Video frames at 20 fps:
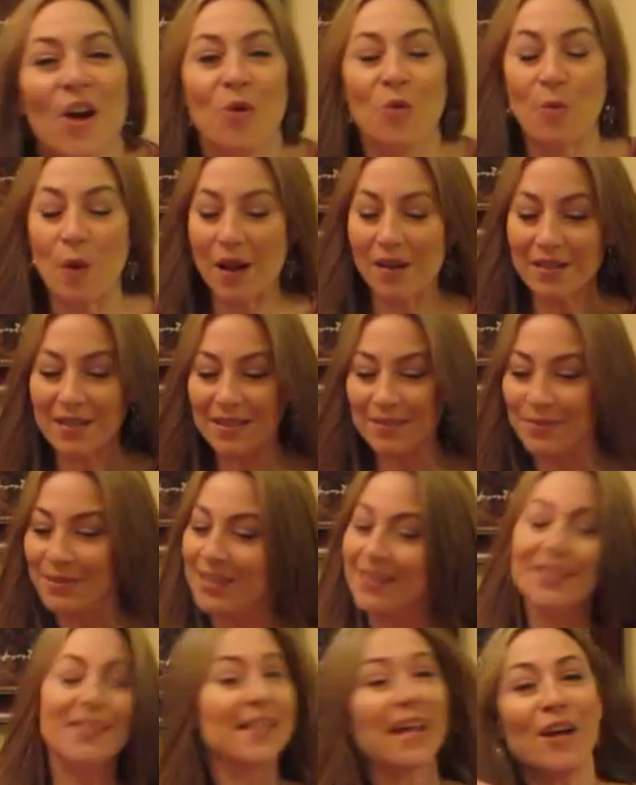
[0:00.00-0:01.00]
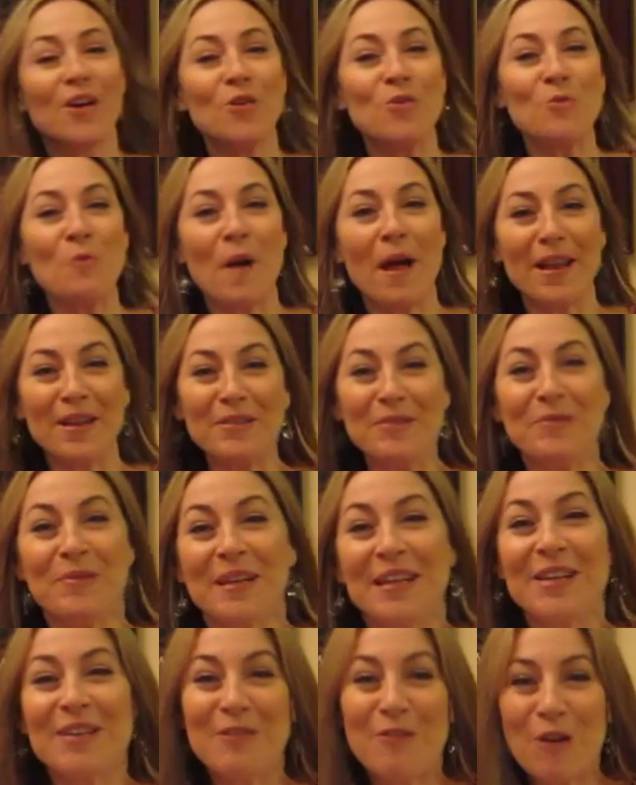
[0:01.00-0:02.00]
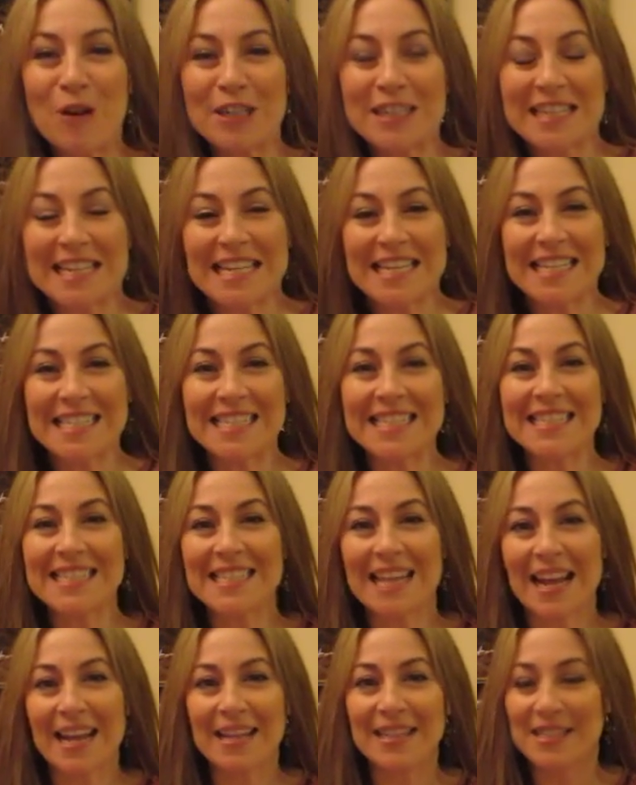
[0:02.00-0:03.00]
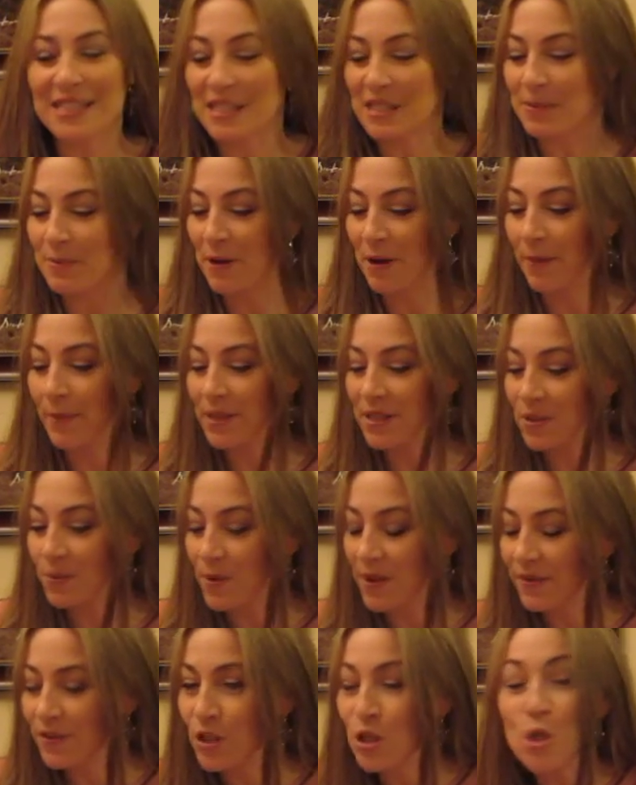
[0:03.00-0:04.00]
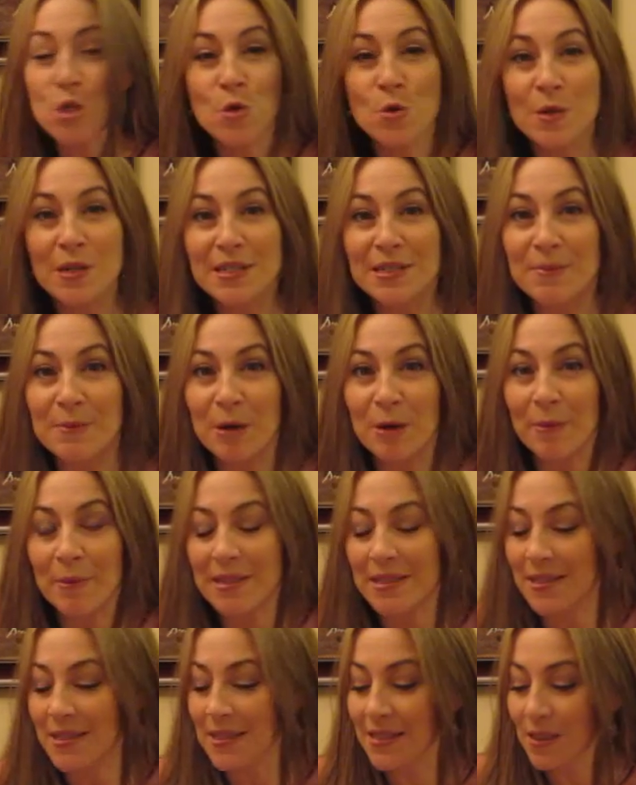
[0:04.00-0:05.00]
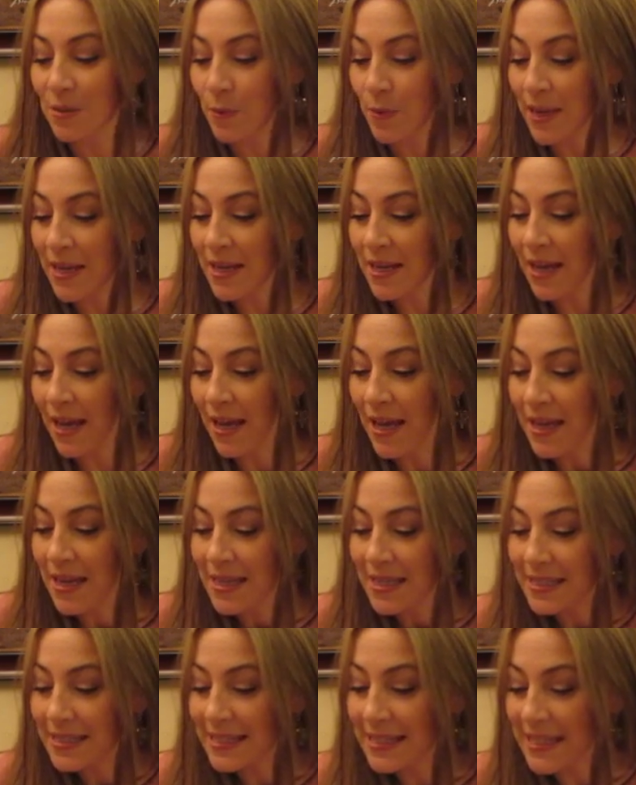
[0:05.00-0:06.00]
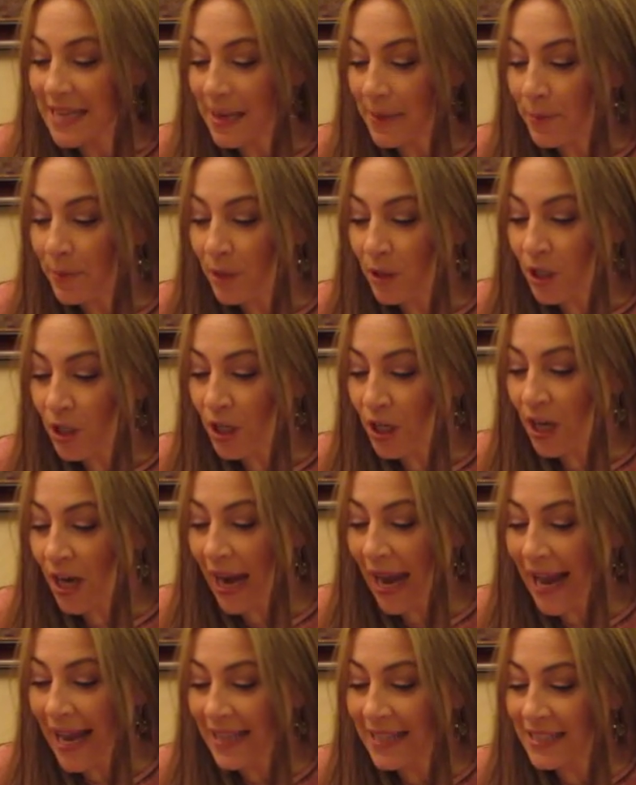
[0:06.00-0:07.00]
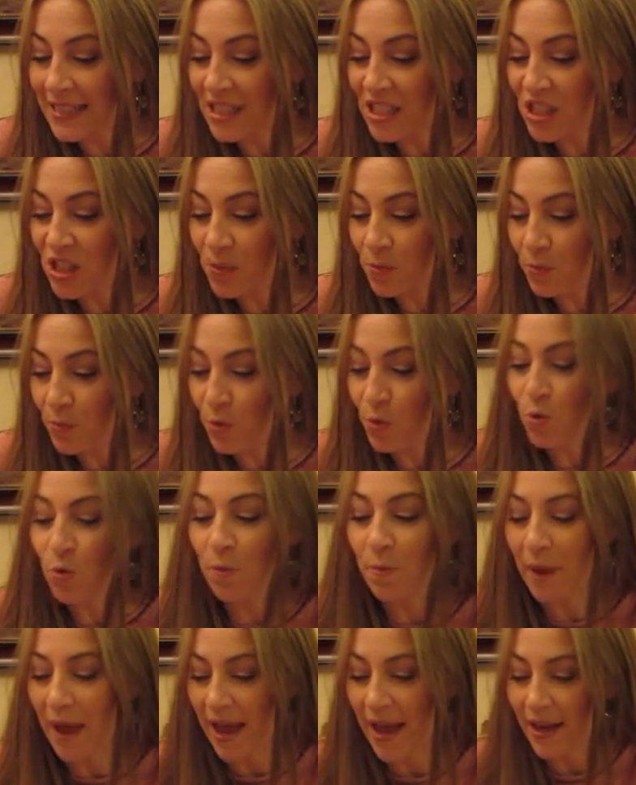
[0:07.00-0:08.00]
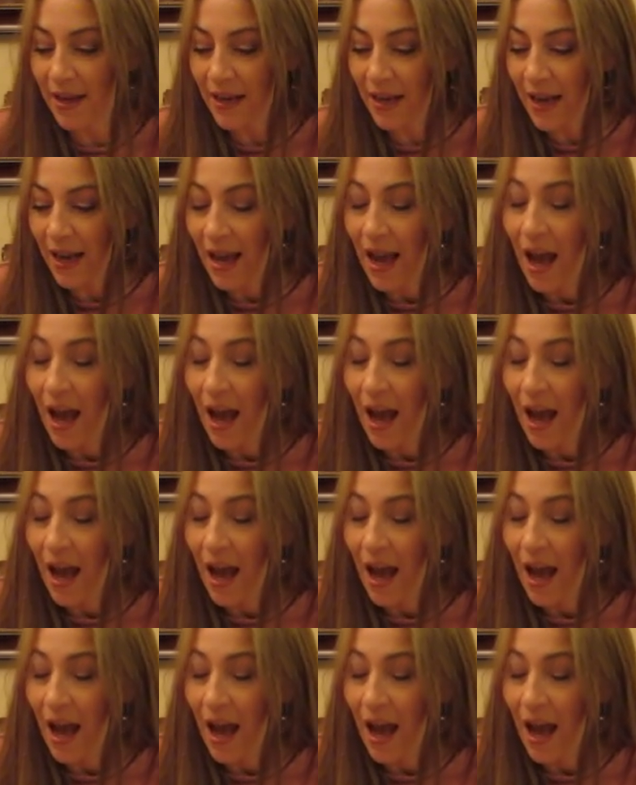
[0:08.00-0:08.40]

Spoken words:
welcome to Cycle 1, Week 14 Science Experiments. We have two experiments this week, sampler and spoon pen.